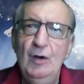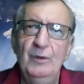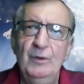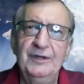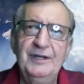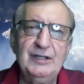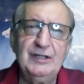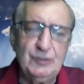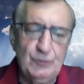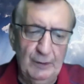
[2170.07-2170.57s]

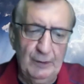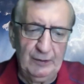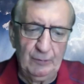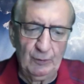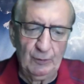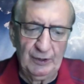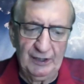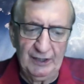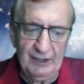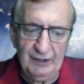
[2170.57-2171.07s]
Well, next week,
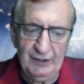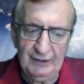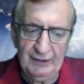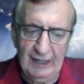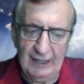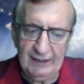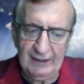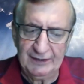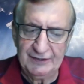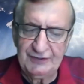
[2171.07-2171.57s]
we're going to
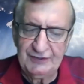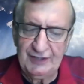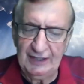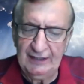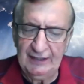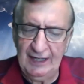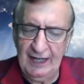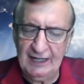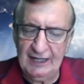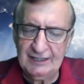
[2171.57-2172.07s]
look at a
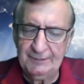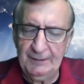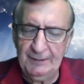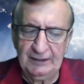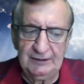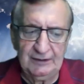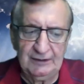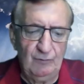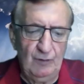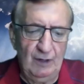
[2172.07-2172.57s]
second
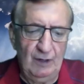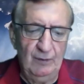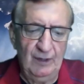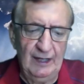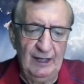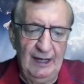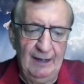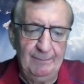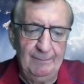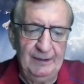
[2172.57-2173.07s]
aspect of what
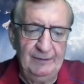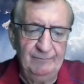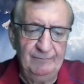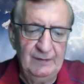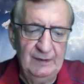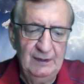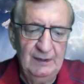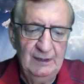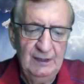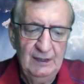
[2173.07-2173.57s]
will happen
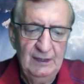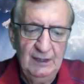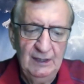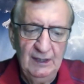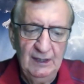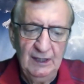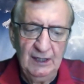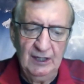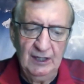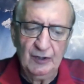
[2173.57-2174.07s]

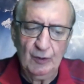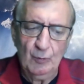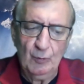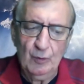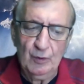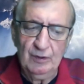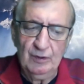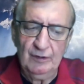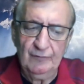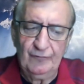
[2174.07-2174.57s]
in the
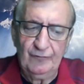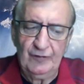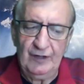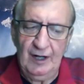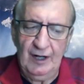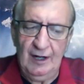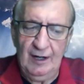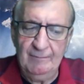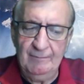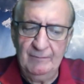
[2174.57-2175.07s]
world
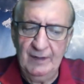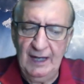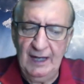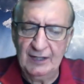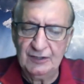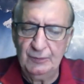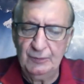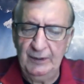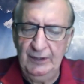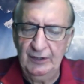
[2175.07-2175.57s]
from
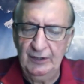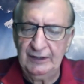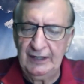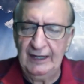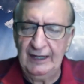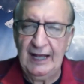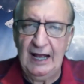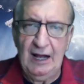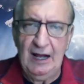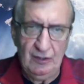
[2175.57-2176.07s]
as we look
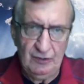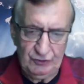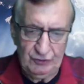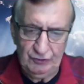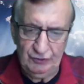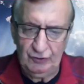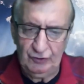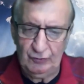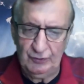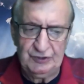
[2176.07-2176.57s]
at how
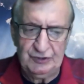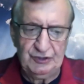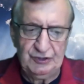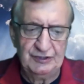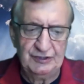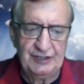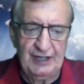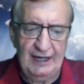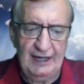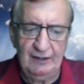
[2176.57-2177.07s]
should
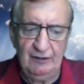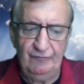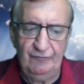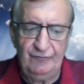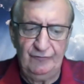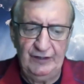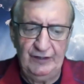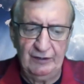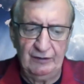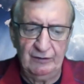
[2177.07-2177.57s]
Christians handle
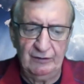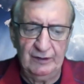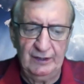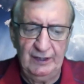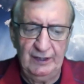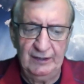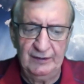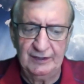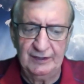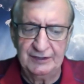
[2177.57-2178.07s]
fear
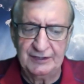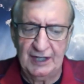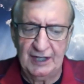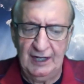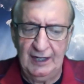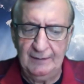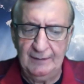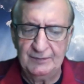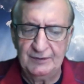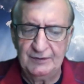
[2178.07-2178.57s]
in the
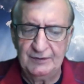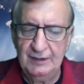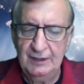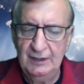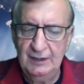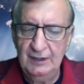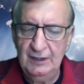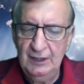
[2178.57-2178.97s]
times.